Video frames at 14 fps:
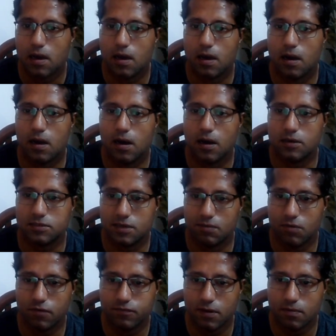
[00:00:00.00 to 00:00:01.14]
Some
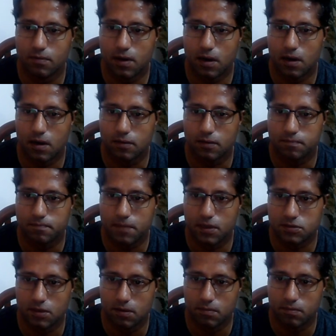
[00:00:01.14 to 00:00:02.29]
of them are
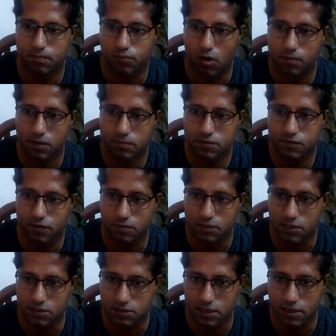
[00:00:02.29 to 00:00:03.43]
some problems from the
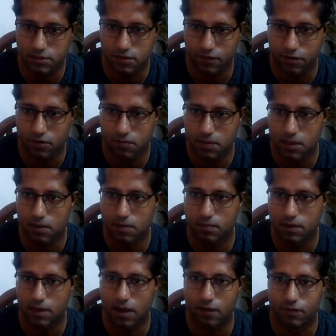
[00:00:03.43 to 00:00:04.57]
exercise 7b,
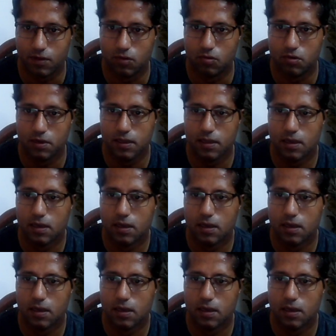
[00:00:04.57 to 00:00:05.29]
but I will only